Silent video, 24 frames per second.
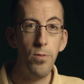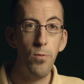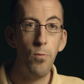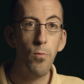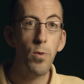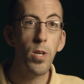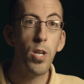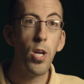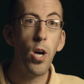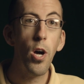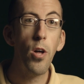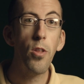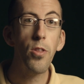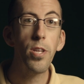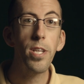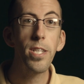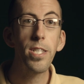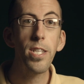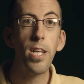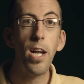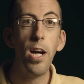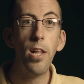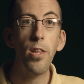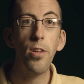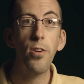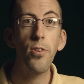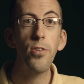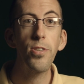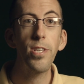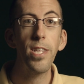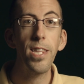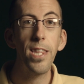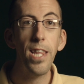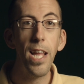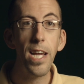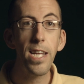We call these
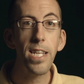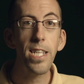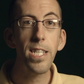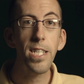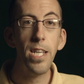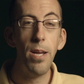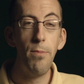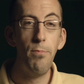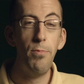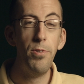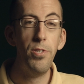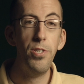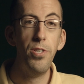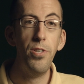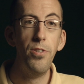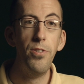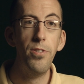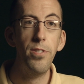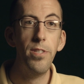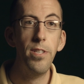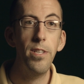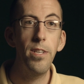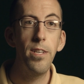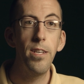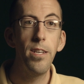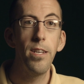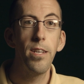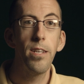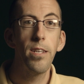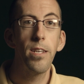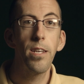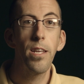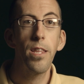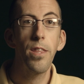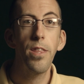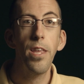colors light temperatures.
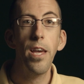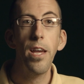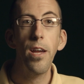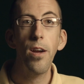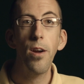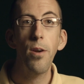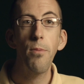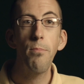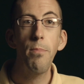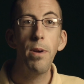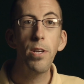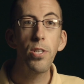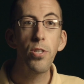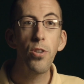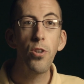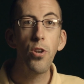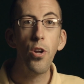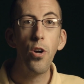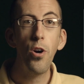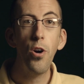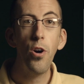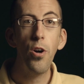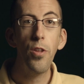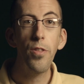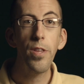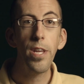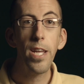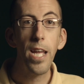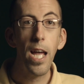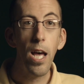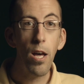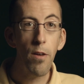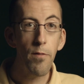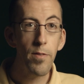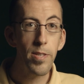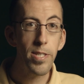They are measured on the
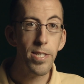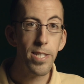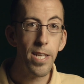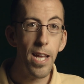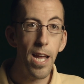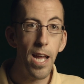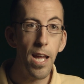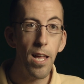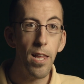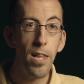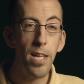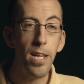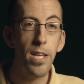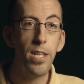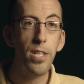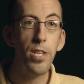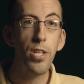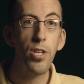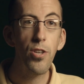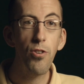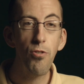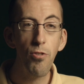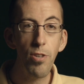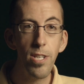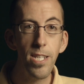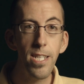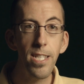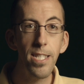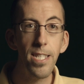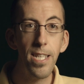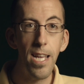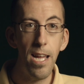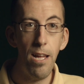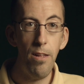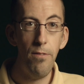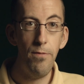Kelvin scale in degrees
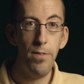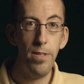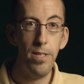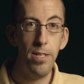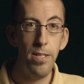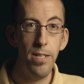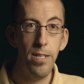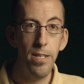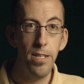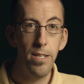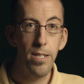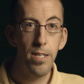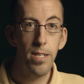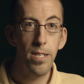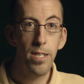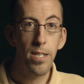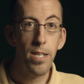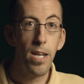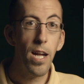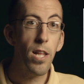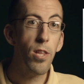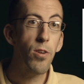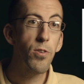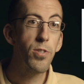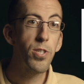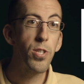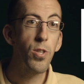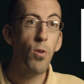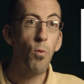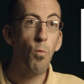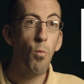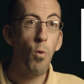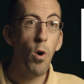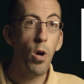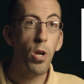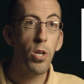Kelvin. Colors in the
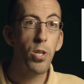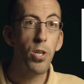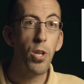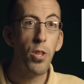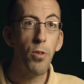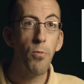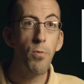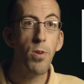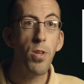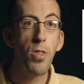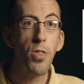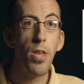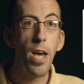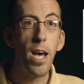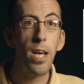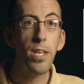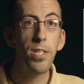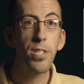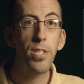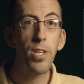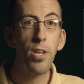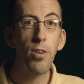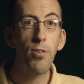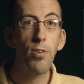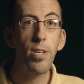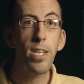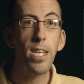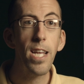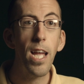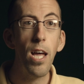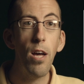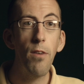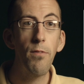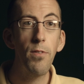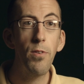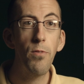1 to 3000 degree
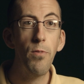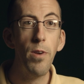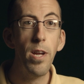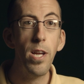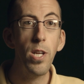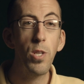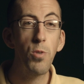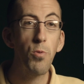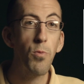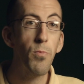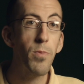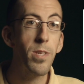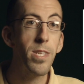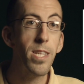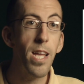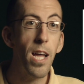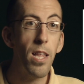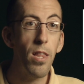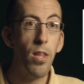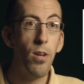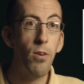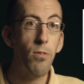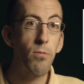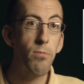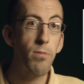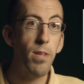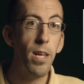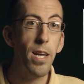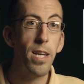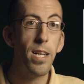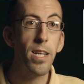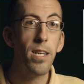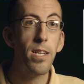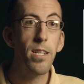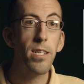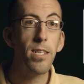Kelvin range would be yellow,
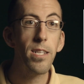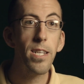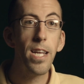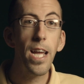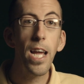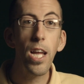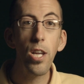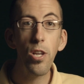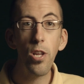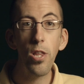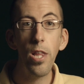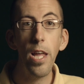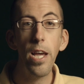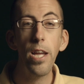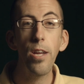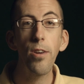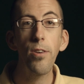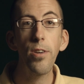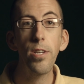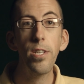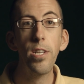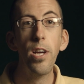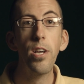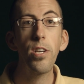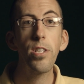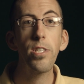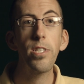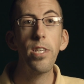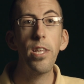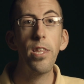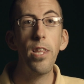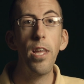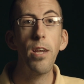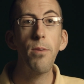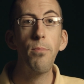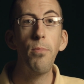like a candlelight or a
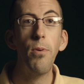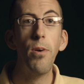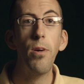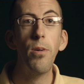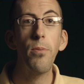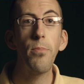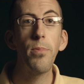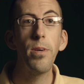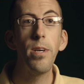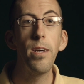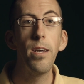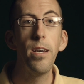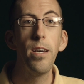tungsten light bulb.